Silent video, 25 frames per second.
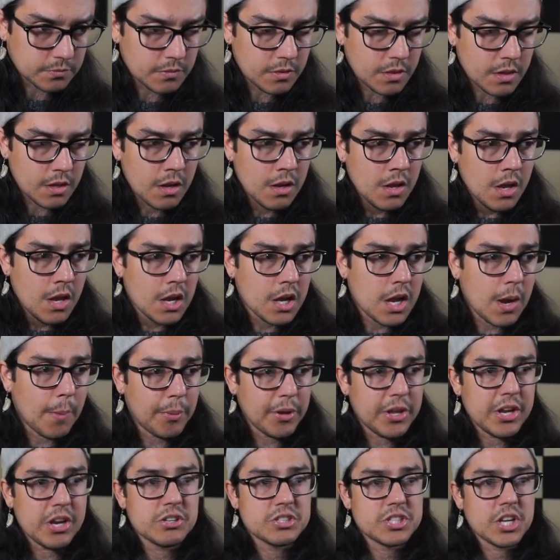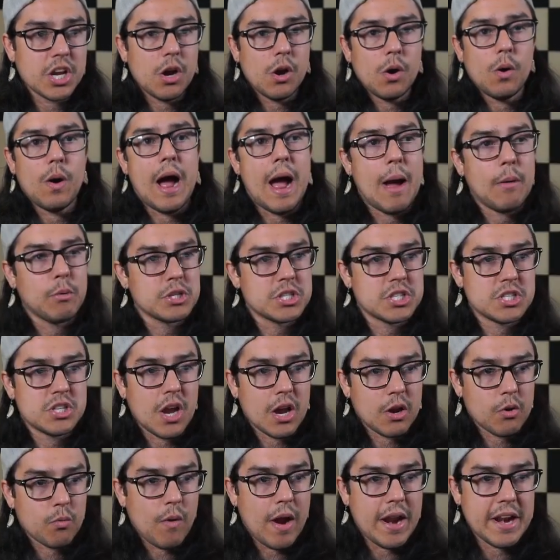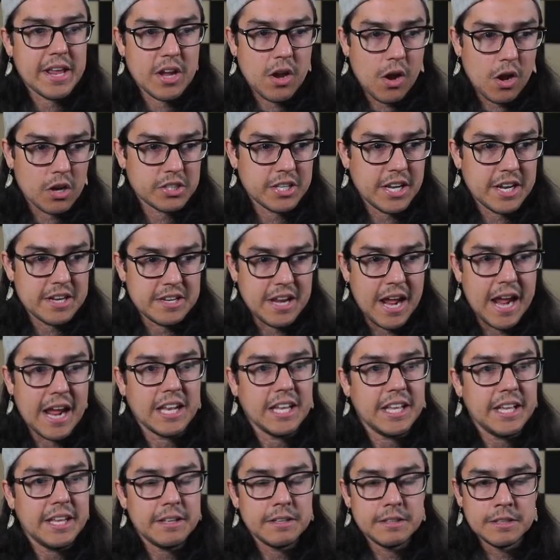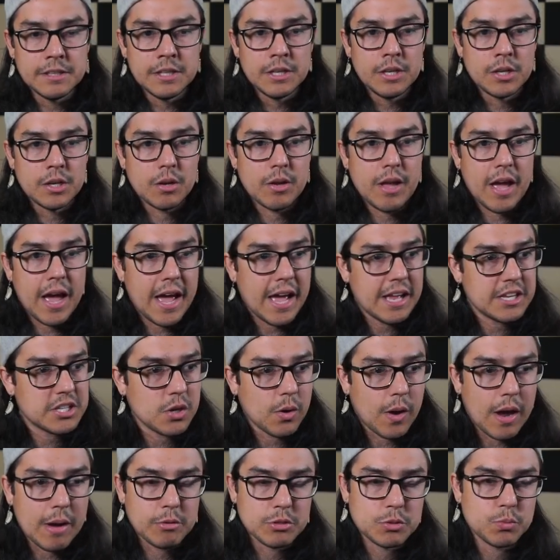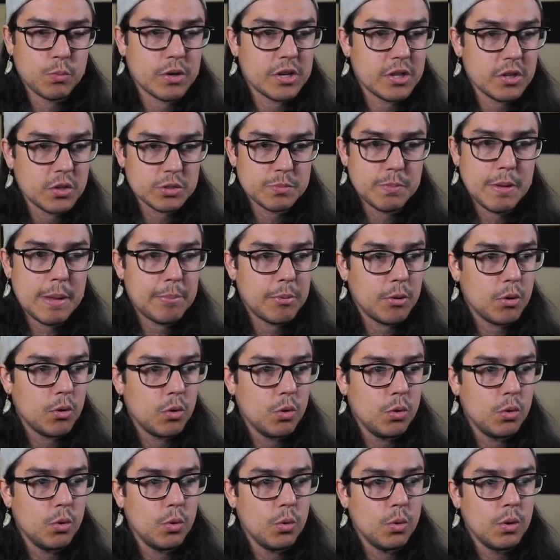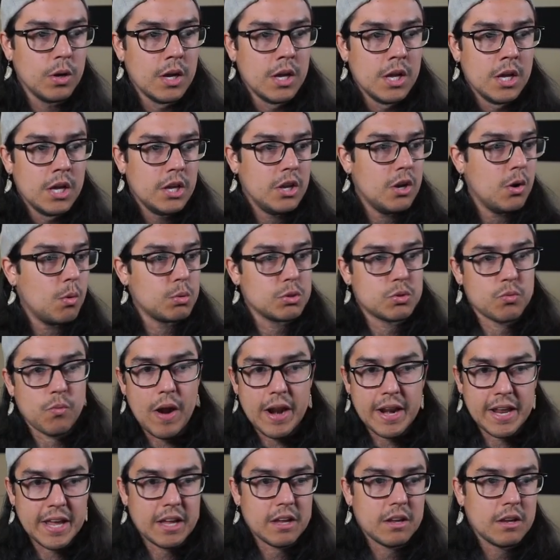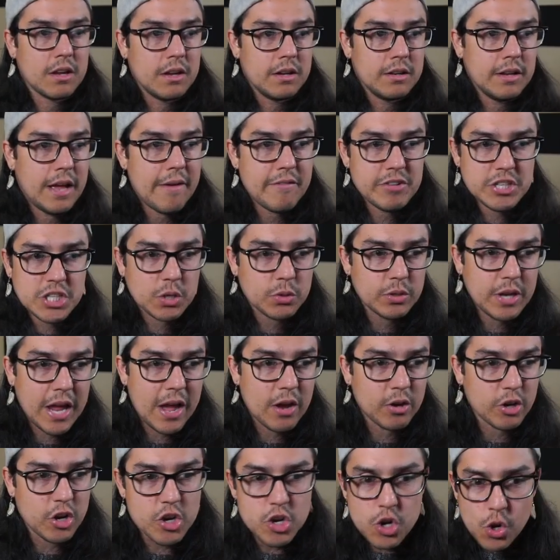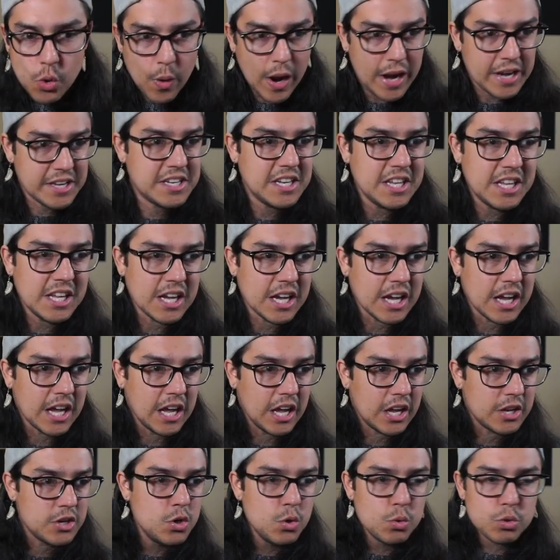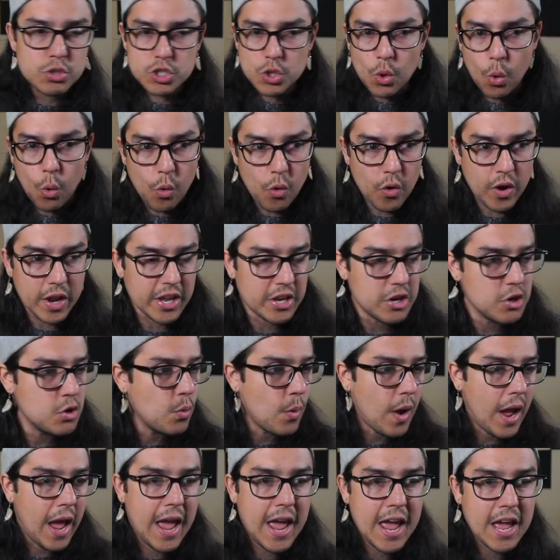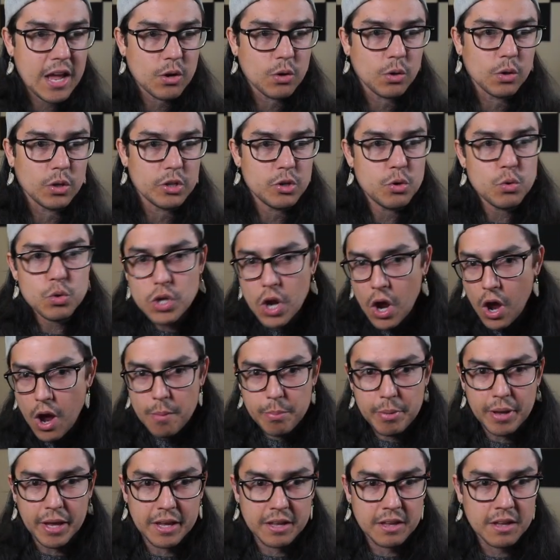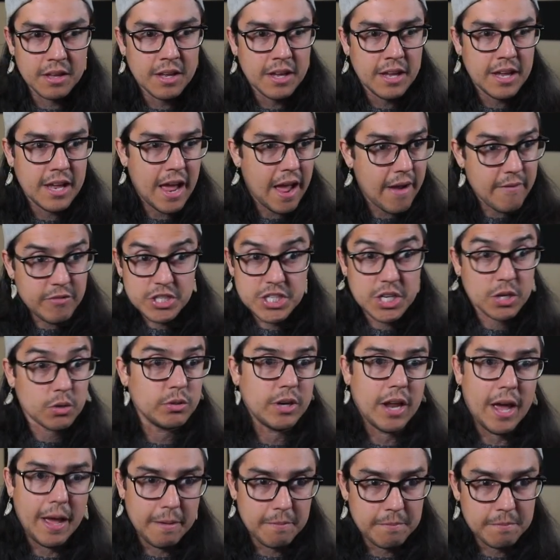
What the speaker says: a couple of years ago, I was stuck writing content daily. Okay, so I was one of those people who, was writing every single day on a new idea, a new story, a new angle, a new topic, every single day.